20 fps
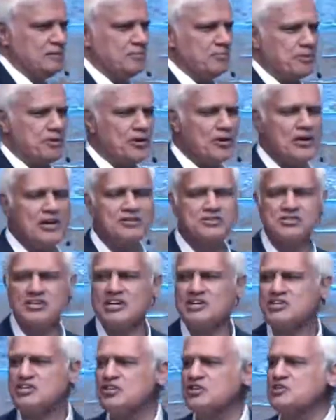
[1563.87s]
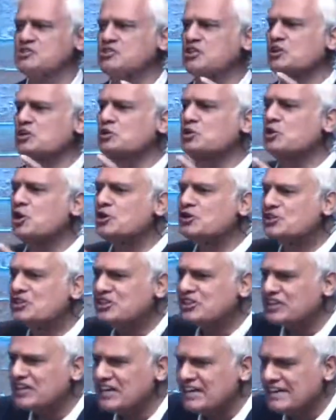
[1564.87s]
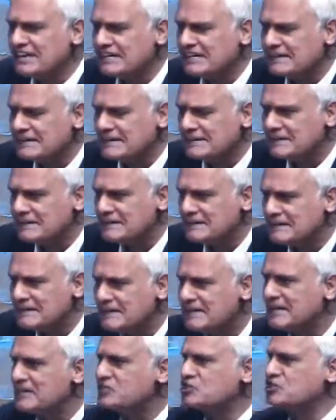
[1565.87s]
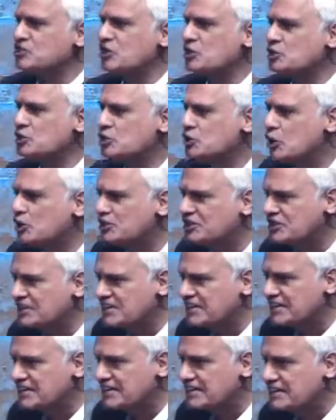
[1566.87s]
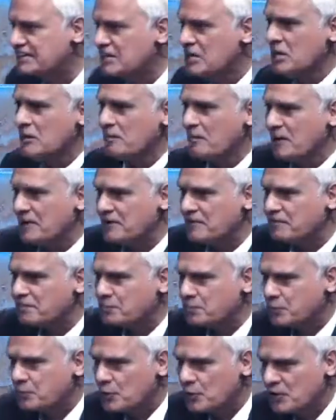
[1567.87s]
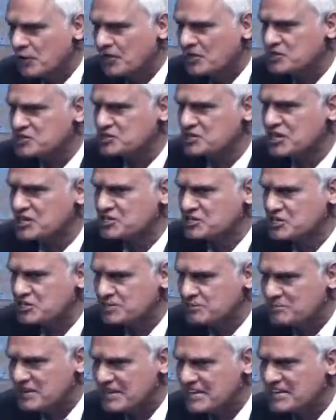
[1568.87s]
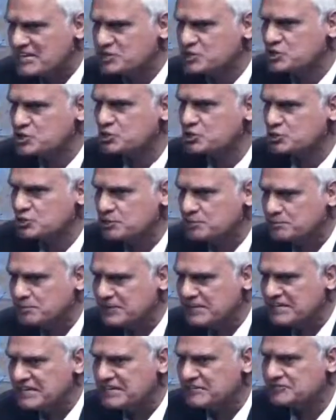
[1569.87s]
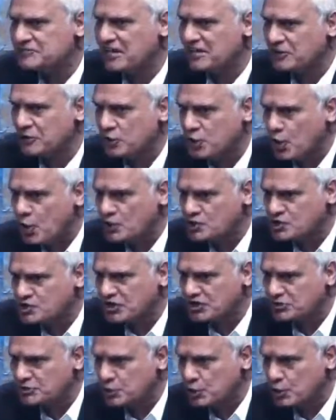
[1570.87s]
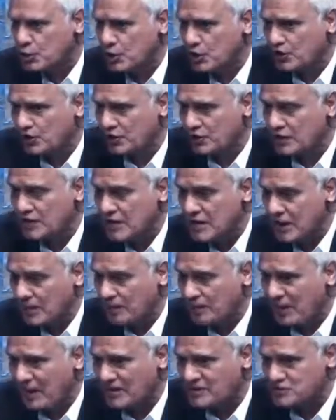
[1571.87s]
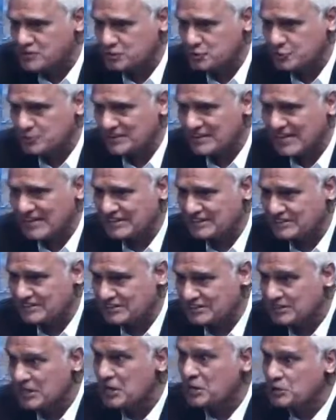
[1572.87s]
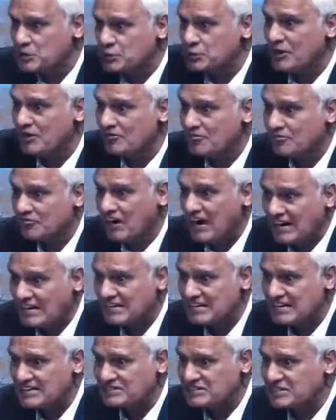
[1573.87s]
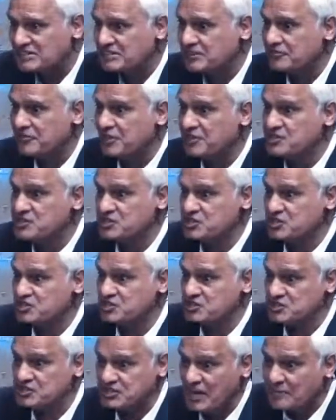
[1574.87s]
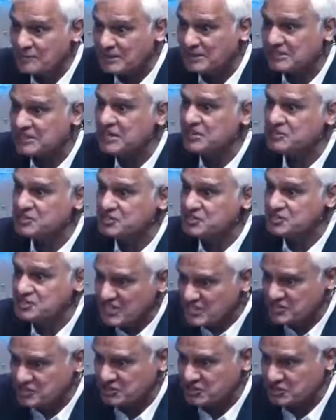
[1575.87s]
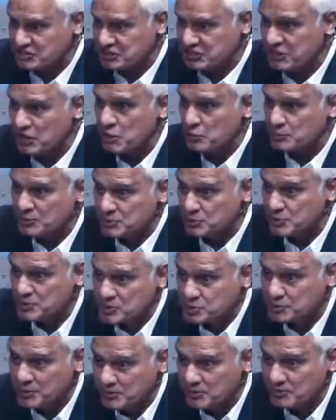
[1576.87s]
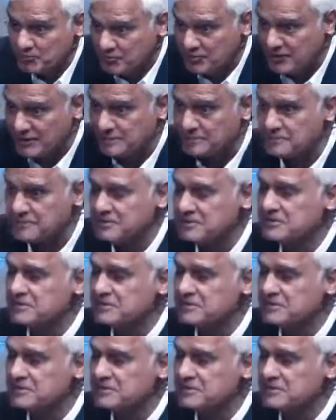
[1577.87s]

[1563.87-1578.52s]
Pluralization is a good thing. It's a good thing. But if pluralization leads you to believe that logic no longer applies to reality, you are violating the very systemic necessity with which we were framed.